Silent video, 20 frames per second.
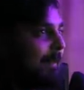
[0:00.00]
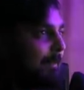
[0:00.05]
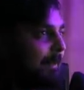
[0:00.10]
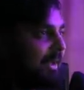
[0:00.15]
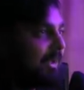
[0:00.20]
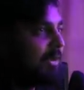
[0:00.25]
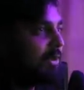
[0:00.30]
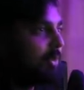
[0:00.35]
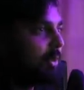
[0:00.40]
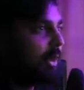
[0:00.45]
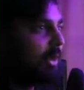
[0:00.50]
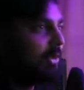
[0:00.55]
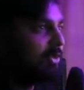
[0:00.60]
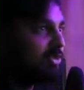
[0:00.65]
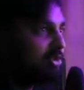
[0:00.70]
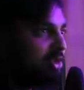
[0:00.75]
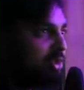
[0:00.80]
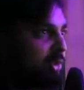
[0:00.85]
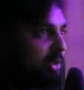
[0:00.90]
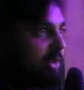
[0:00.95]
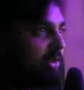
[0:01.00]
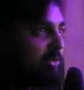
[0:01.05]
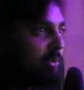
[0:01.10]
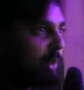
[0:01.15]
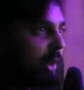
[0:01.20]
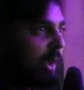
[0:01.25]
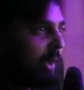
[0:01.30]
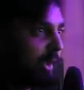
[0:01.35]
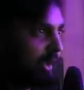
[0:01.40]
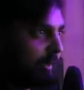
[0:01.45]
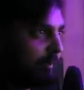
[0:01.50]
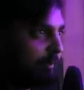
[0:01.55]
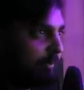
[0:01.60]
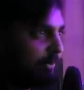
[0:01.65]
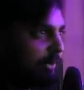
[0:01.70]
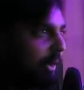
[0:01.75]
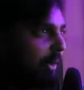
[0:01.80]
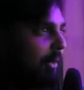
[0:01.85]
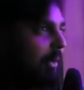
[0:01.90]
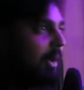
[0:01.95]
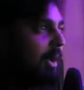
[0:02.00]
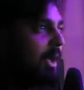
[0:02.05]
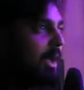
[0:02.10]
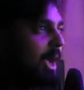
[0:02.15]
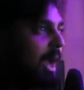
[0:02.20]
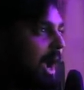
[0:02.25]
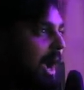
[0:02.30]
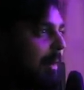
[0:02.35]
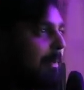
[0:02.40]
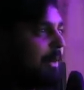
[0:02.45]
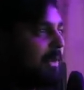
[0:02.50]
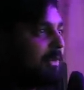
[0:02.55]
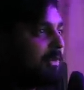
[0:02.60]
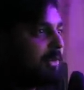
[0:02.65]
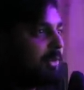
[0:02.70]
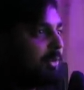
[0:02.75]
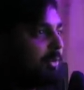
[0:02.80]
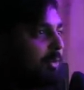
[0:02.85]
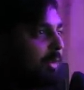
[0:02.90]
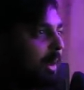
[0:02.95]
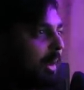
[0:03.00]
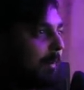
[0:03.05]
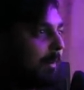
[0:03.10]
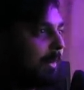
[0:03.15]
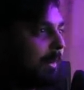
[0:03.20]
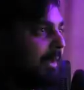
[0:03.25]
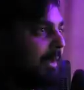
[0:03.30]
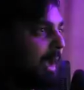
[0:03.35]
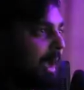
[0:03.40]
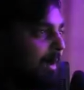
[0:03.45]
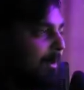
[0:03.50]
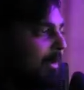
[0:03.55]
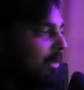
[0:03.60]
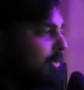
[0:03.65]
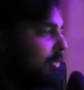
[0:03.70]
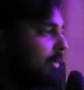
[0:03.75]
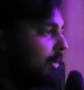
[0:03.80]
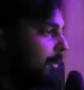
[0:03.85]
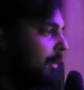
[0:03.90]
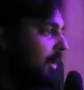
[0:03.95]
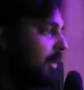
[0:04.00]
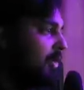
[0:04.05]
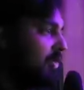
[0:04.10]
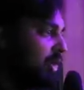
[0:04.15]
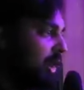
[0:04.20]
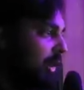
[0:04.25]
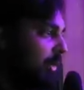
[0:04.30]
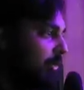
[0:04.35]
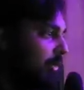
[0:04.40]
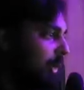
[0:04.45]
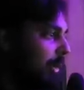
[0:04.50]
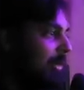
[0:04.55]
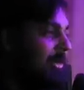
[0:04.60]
Bitcoin to this wallet. So I'm gonna do a bit. Of, I'm gonna do a bit of checks for.